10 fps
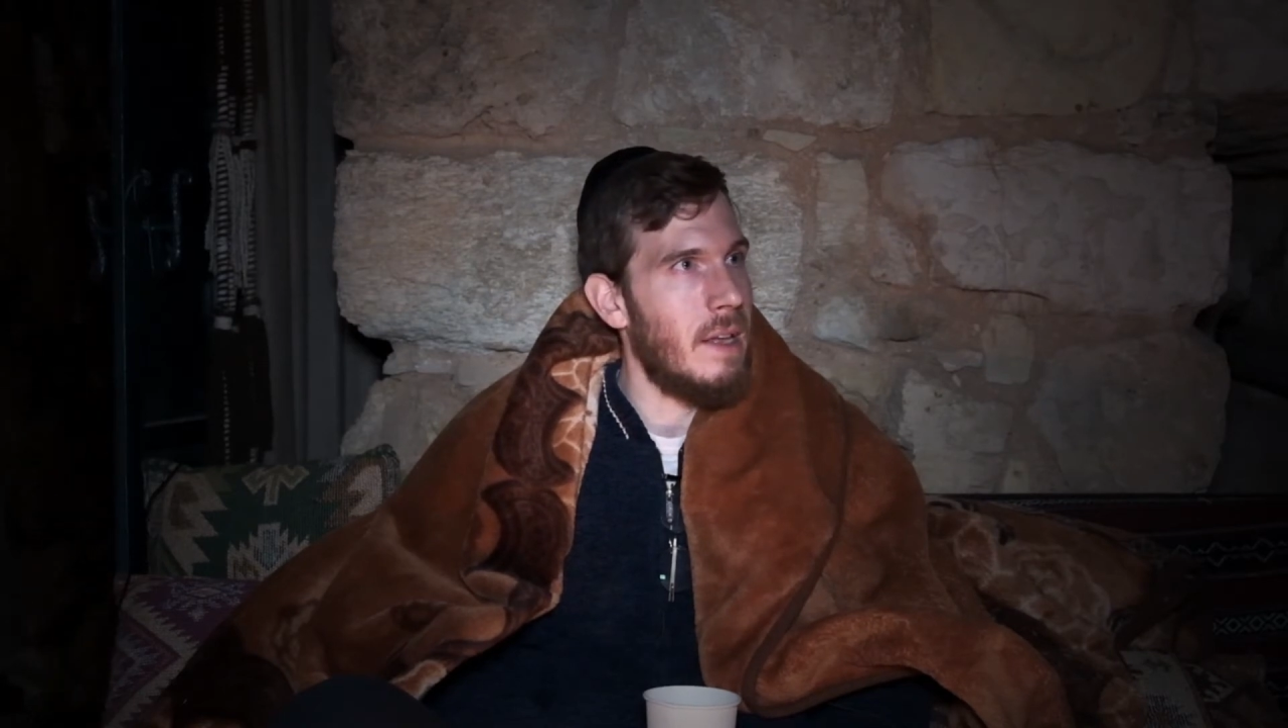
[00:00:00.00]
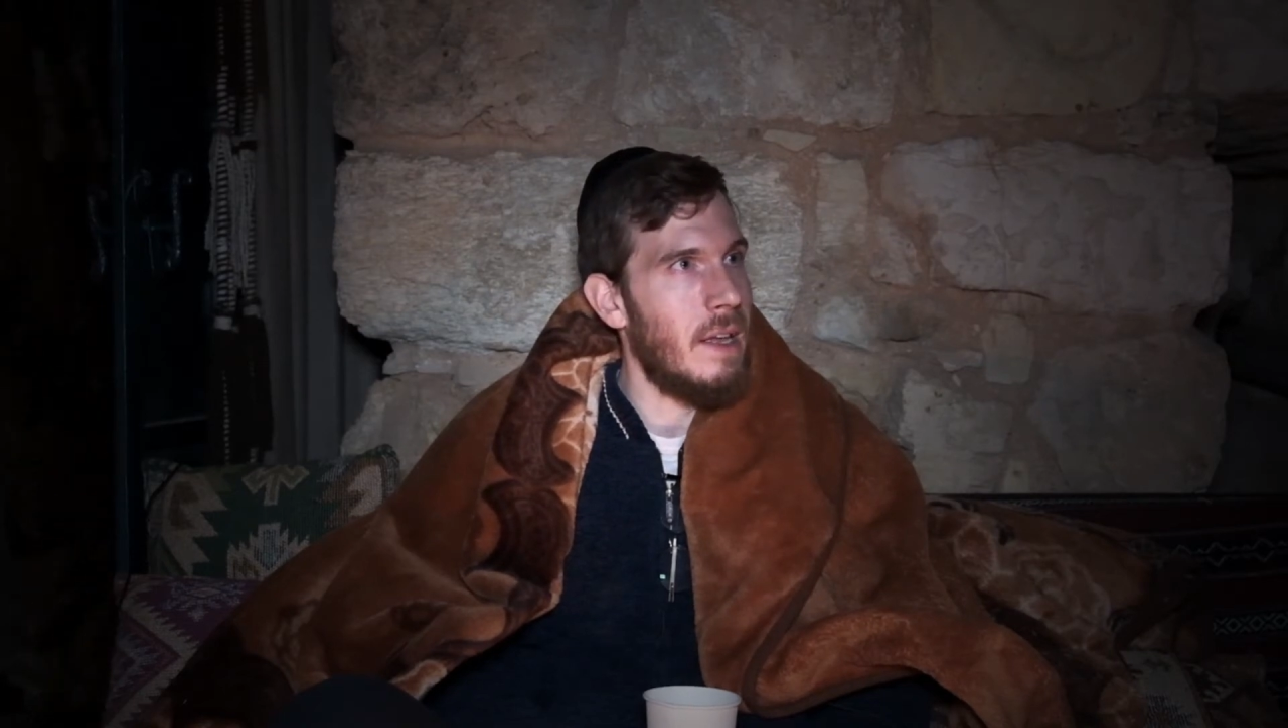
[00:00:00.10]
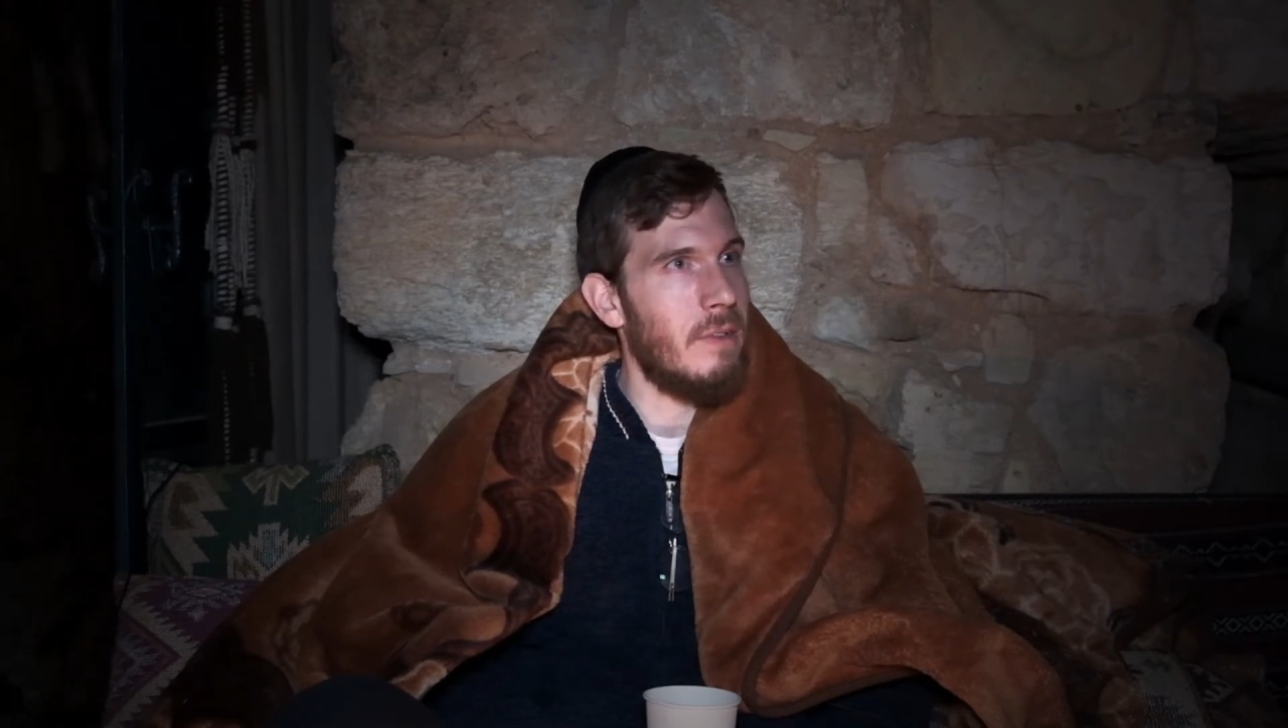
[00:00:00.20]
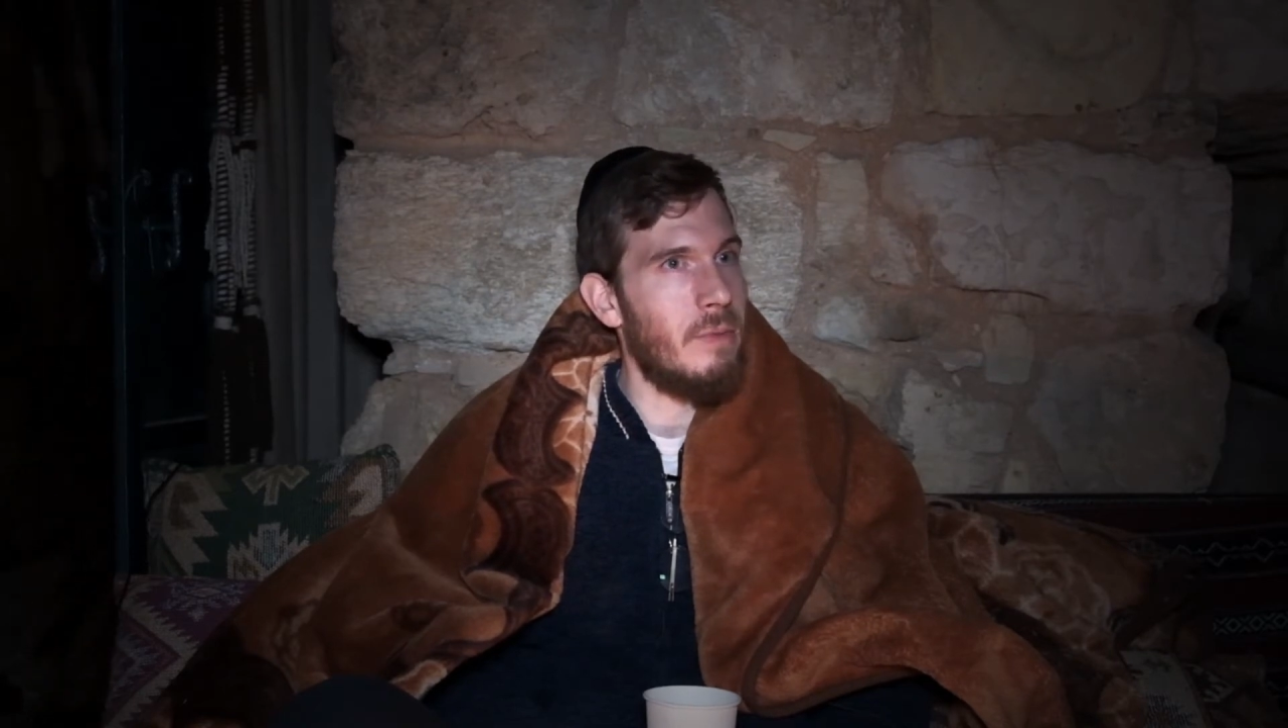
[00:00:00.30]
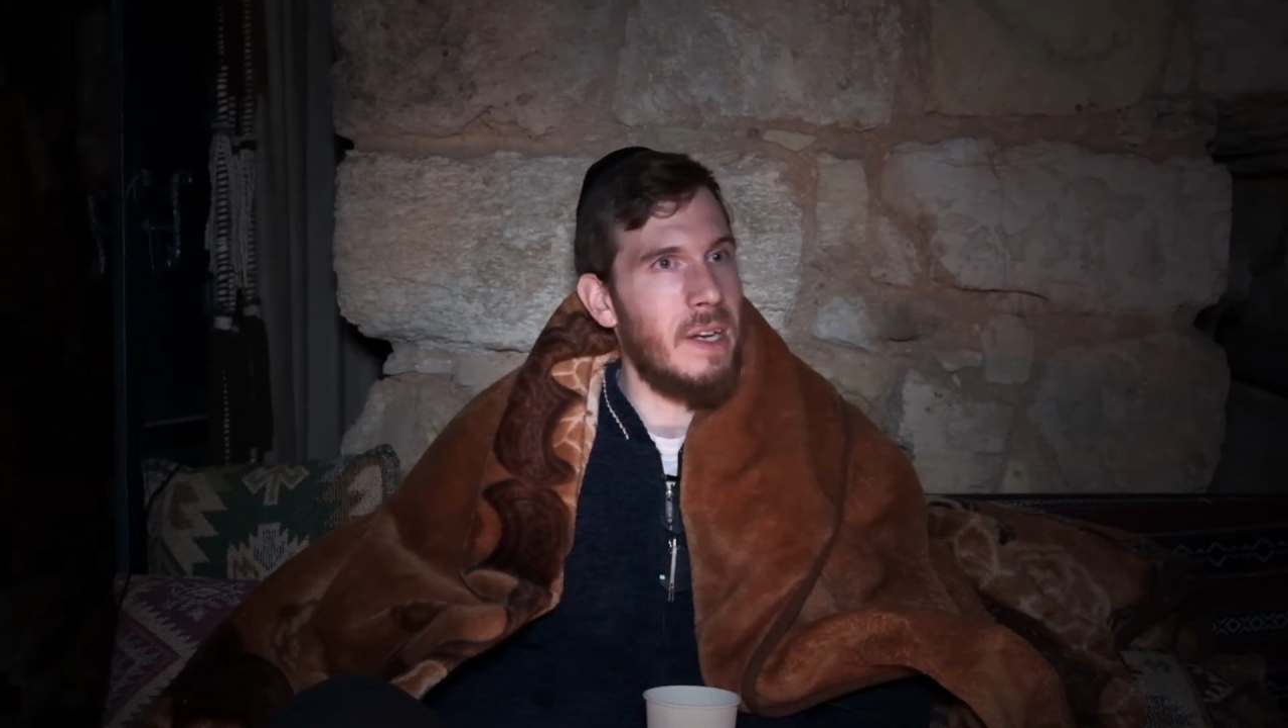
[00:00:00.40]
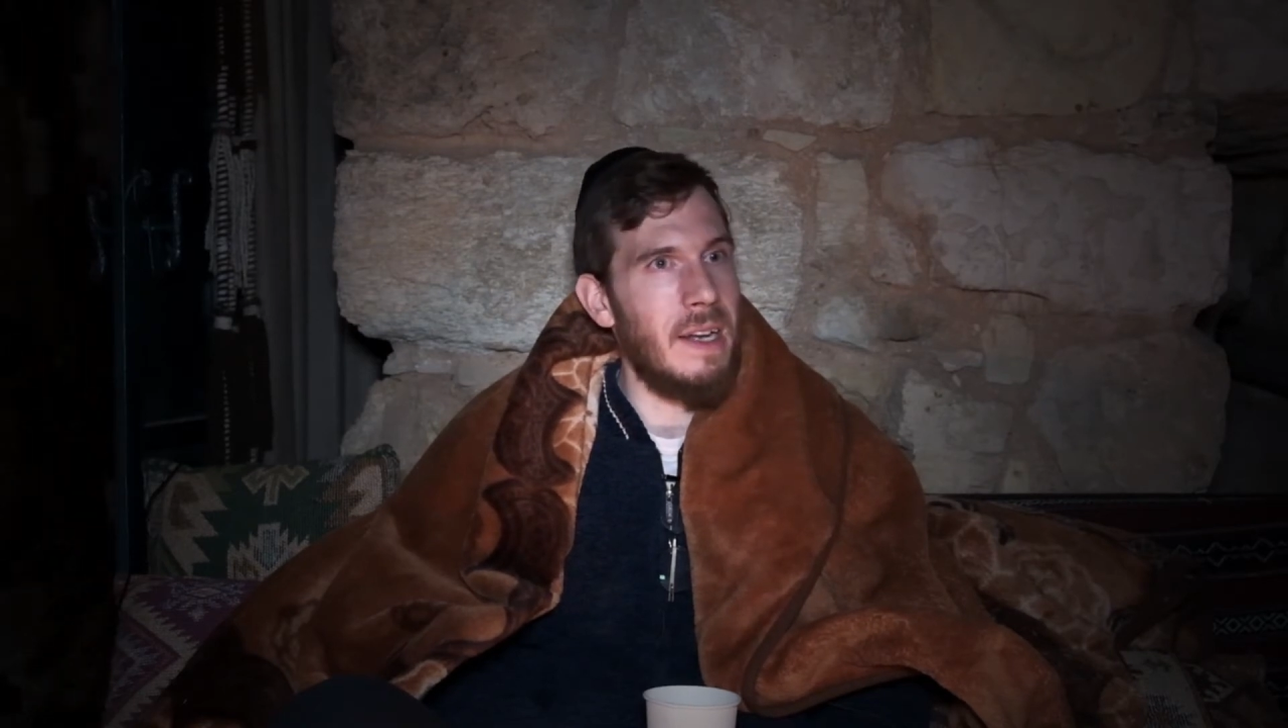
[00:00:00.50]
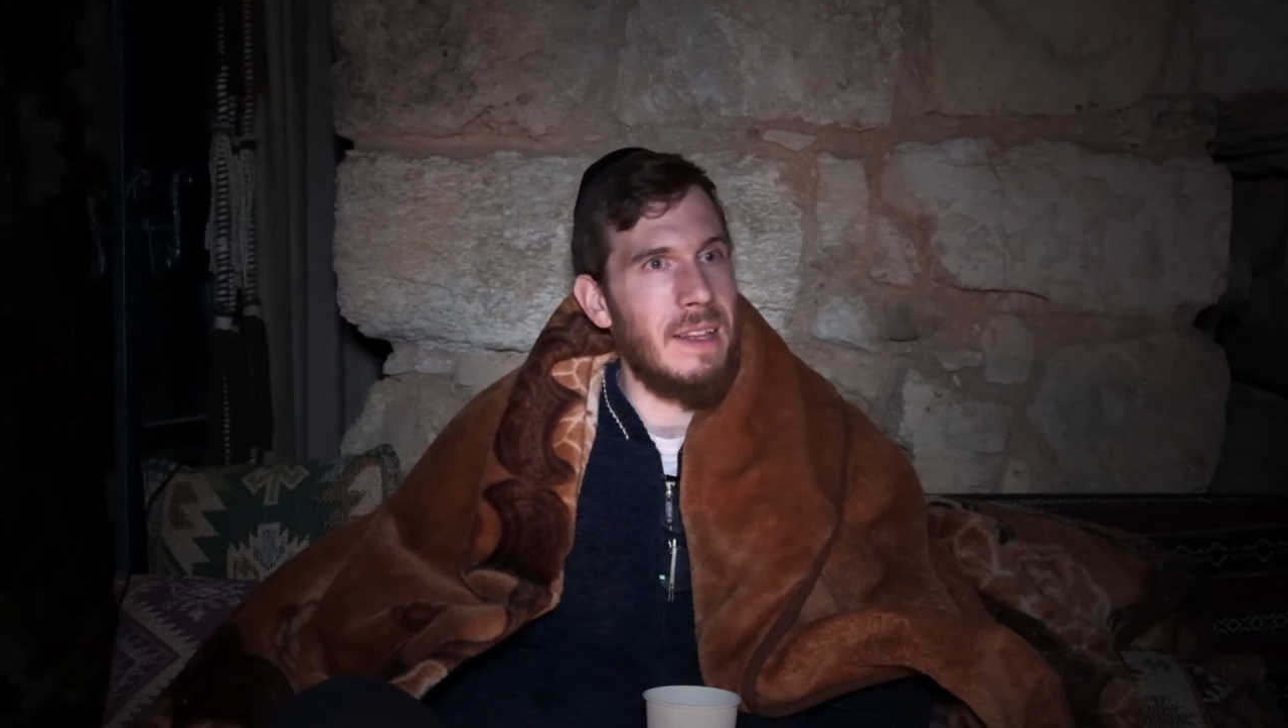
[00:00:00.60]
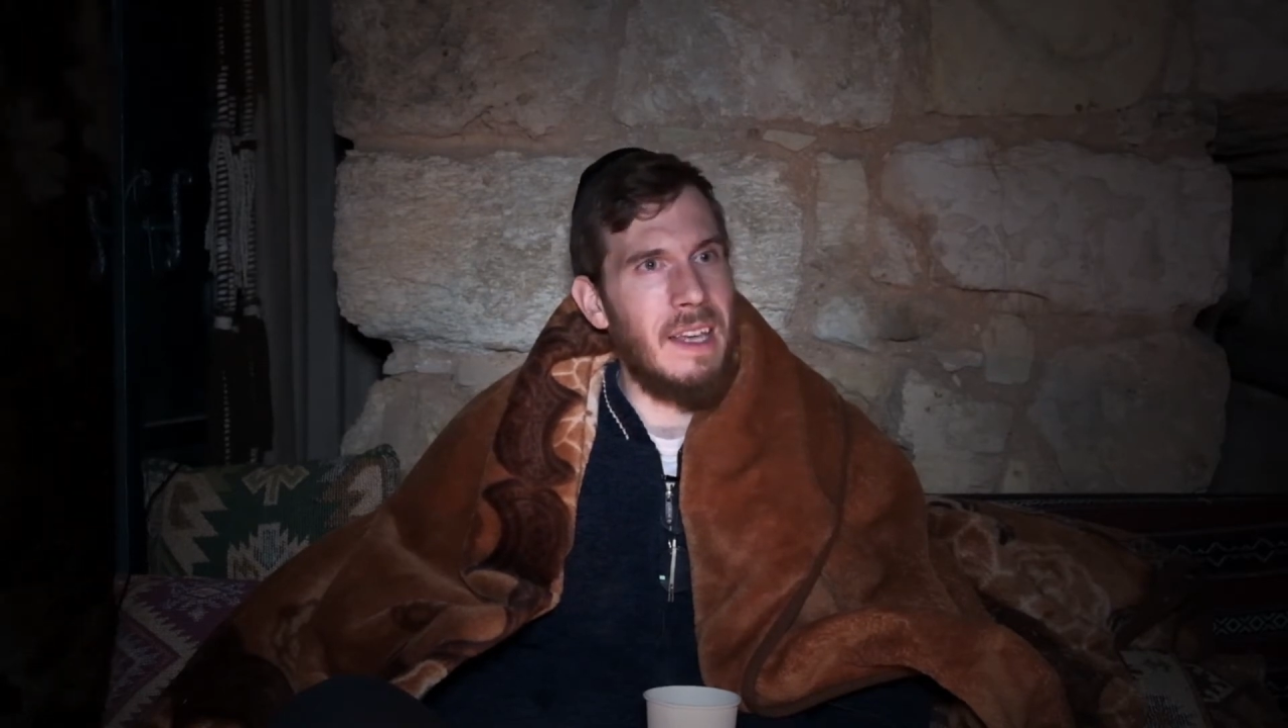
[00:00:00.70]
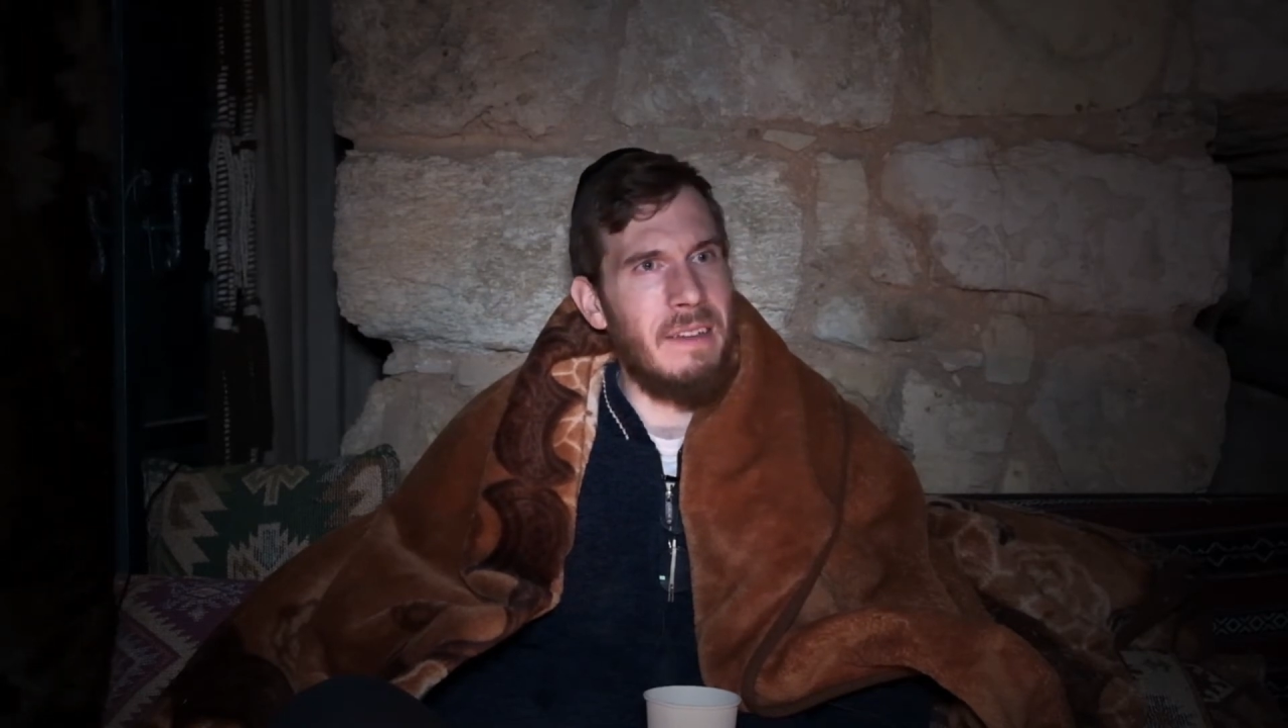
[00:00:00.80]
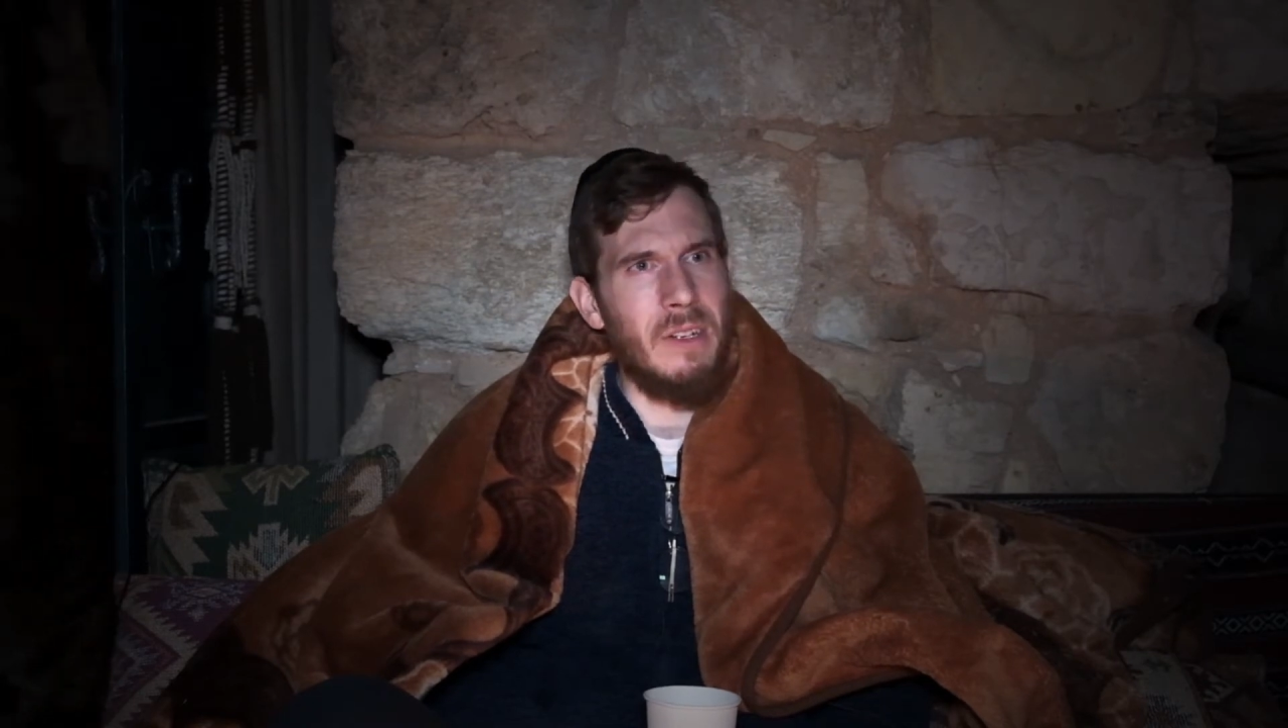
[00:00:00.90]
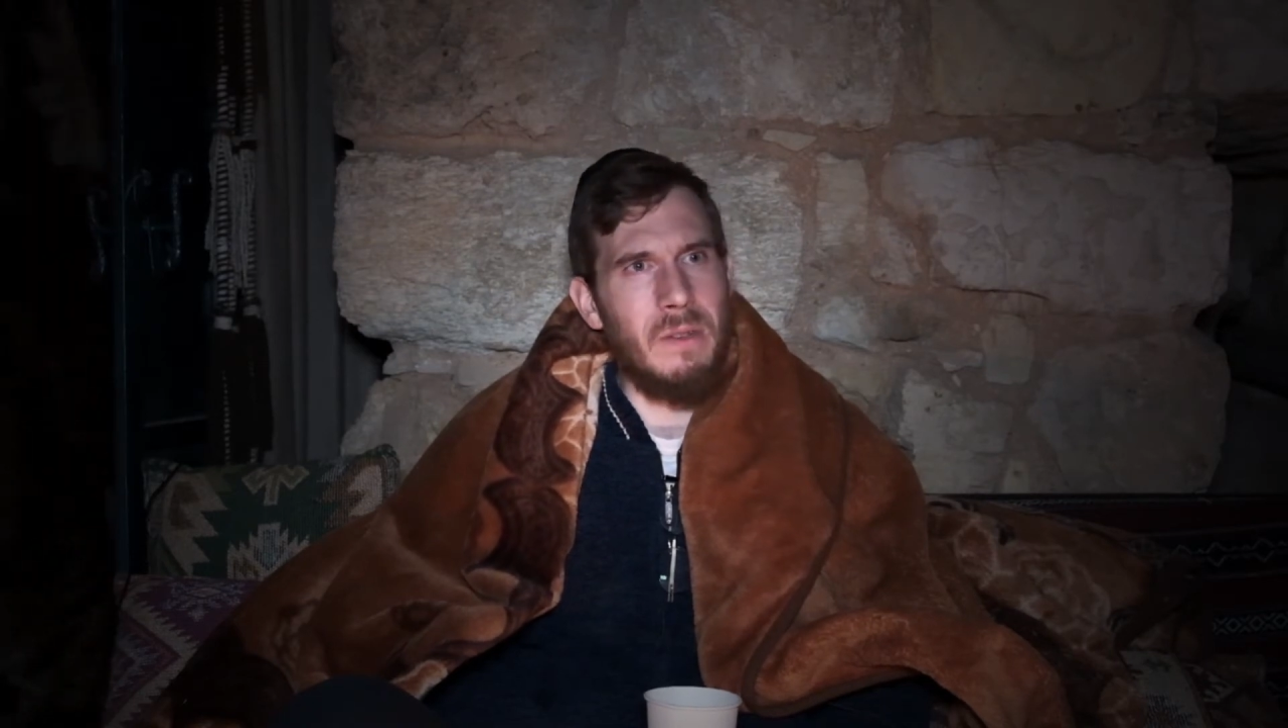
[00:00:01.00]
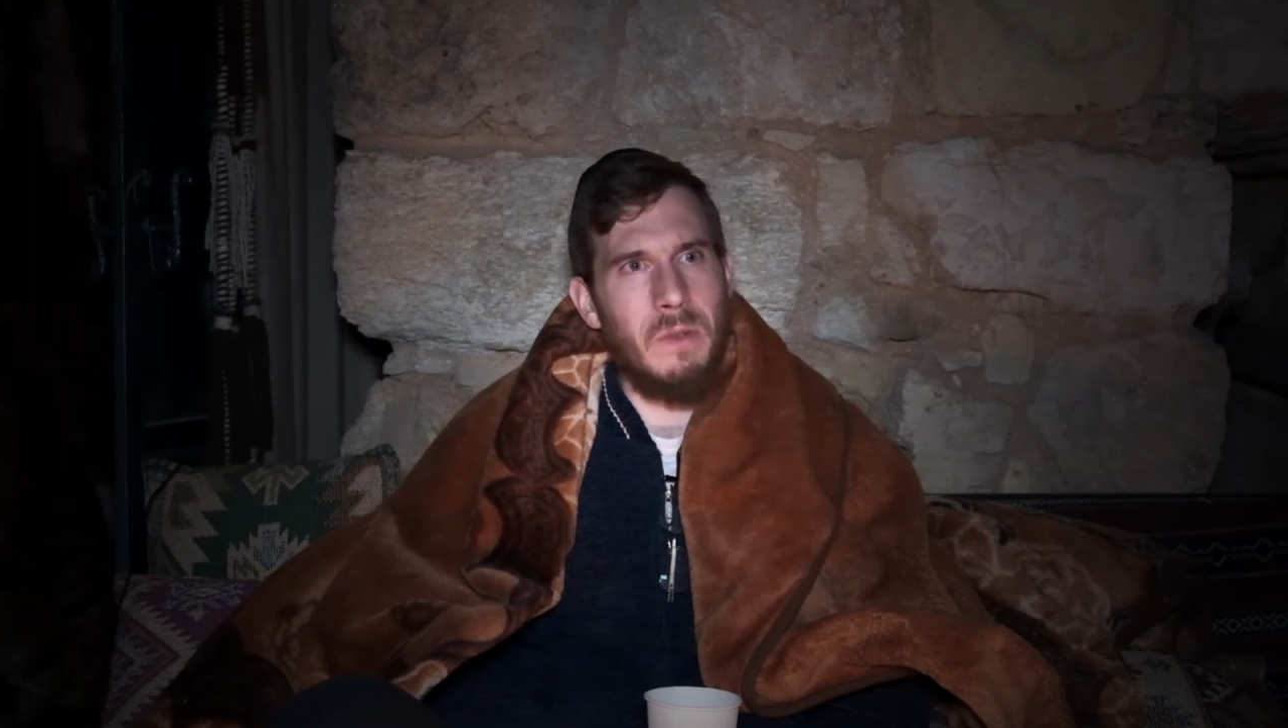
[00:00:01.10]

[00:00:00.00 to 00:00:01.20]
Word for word: If we're not givers,